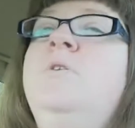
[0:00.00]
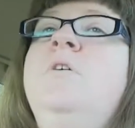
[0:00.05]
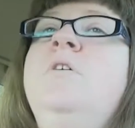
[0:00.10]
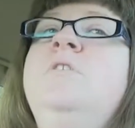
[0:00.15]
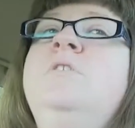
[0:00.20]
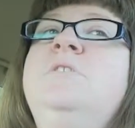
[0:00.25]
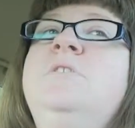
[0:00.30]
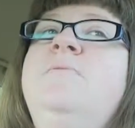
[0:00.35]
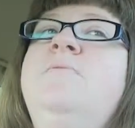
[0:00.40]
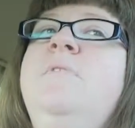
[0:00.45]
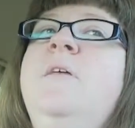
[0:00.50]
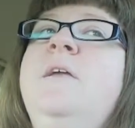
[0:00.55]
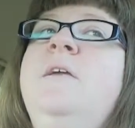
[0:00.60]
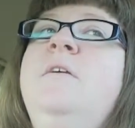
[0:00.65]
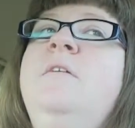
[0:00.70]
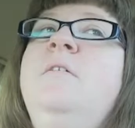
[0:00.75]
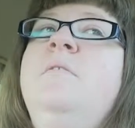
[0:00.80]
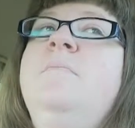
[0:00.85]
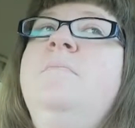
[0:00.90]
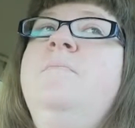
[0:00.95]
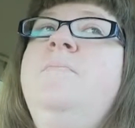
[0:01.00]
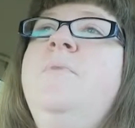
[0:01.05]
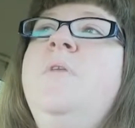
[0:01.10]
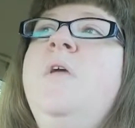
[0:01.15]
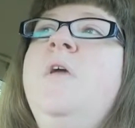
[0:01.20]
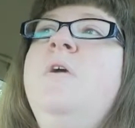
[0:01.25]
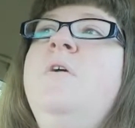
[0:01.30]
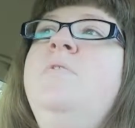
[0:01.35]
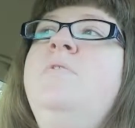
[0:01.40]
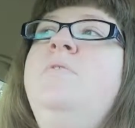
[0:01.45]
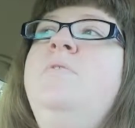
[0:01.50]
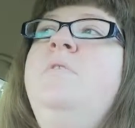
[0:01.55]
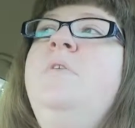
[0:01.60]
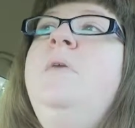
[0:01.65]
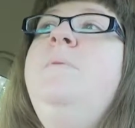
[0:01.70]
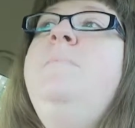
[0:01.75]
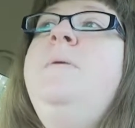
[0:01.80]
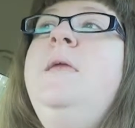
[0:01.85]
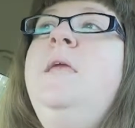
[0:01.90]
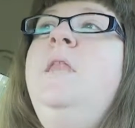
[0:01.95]
hurts if, like,
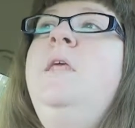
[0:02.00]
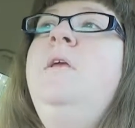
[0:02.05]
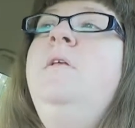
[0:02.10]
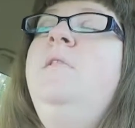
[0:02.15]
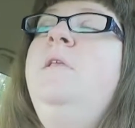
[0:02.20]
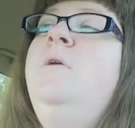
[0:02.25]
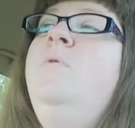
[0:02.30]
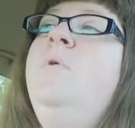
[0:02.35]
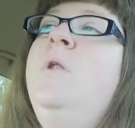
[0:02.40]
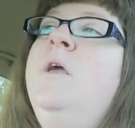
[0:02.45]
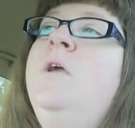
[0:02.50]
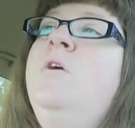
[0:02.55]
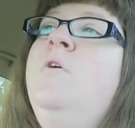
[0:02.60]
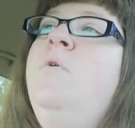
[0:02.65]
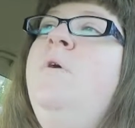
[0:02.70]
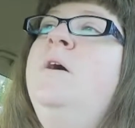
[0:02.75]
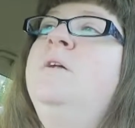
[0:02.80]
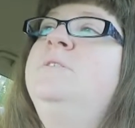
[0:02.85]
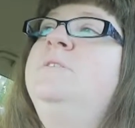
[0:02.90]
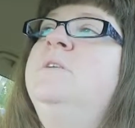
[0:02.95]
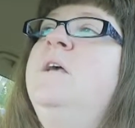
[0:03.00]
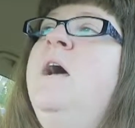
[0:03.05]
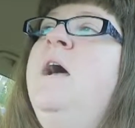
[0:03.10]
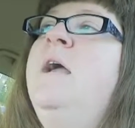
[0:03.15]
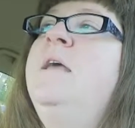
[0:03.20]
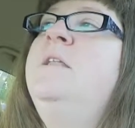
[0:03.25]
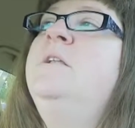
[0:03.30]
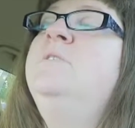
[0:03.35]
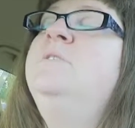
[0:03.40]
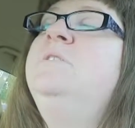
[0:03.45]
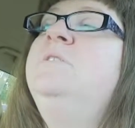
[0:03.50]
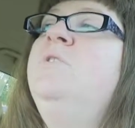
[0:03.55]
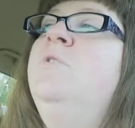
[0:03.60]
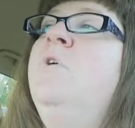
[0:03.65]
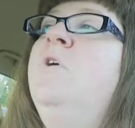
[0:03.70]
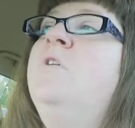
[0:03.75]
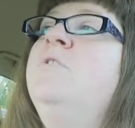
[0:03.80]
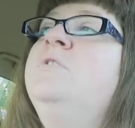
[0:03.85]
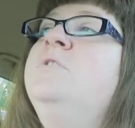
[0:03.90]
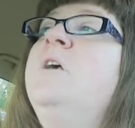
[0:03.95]
immediately when I go outside, it still
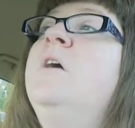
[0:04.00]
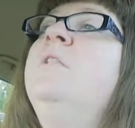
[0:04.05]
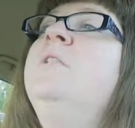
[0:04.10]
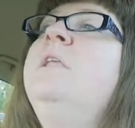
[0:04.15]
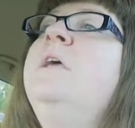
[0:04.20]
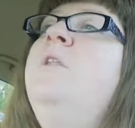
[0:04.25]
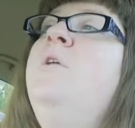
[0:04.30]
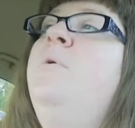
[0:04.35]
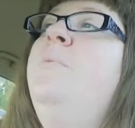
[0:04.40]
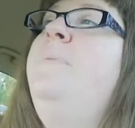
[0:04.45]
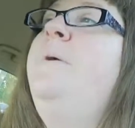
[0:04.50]
hurts a little